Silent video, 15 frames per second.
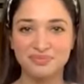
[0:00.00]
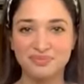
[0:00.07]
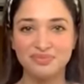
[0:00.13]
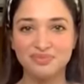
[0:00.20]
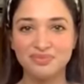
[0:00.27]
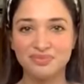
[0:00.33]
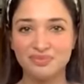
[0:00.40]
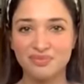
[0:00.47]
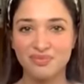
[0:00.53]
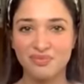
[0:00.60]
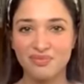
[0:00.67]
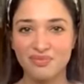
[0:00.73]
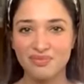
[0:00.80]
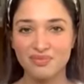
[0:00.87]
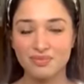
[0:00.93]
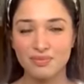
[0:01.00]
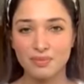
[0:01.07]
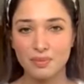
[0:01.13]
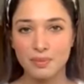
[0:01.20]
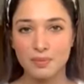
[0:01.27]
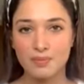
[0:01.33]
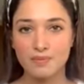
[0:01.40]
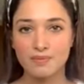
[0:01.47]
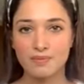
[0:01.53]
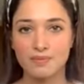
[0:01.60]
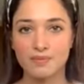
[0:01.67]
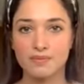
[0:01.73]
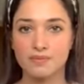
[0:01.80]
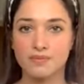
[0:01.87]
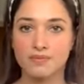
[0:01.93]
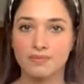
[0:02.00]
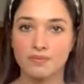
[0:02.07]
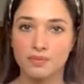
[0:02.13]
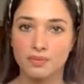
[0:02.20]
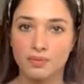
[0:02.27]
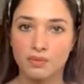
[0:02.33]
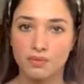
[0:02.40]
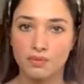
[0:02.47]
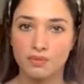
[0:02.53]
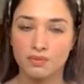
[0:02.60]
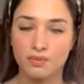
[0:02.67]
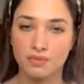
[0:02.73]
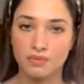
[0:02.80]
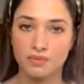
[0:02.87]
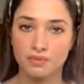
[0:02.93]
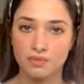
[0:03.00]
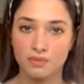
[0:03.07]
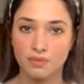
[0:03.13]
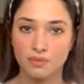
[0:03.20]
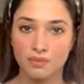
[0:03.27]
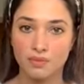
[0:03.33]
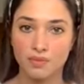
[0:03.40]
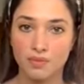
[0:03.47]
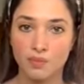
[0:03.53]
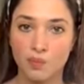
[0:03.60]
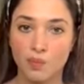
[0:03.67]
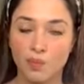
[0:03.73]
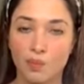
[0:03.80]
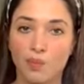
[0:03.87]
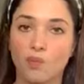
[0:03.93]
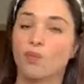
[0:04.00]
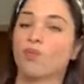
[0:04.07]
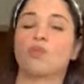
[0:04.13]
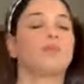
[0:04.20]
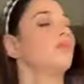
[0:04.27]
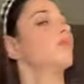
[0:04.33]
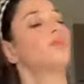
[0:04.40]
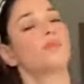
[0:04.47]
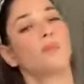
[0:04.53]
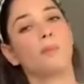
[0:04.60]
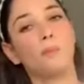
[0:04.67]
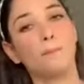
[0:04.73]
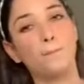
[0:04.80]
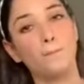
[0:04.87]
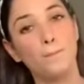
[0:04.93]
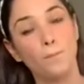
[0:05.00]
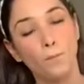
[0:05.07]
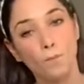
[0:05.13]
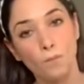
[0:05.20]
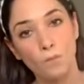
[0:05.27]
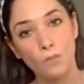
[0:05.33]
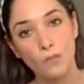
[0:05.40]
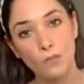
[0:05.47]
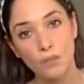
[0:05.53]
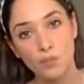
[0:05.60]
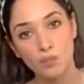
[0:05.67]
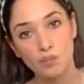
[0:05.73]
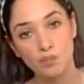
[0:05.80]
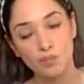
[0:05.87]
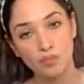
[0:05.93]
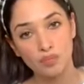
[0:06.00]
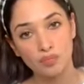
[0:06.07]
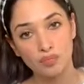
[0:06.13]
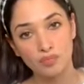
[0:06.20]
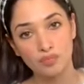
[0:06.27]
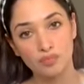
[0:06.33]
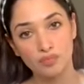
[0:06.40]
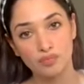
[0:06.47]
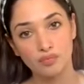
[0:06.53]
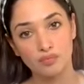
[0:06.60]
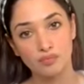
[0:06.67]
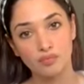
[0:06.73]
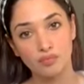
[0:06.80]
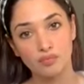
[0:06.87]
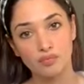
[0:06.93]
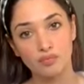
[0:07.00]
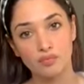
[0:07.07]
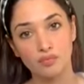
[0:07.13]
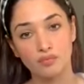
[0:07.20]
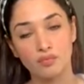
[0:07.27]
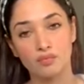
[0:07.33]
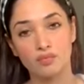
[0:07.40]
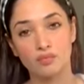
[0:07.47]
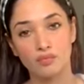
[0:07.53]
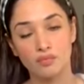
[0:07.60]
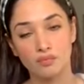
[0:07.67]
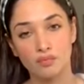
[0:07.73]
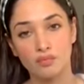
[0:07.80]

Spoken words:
This person isn't speaking.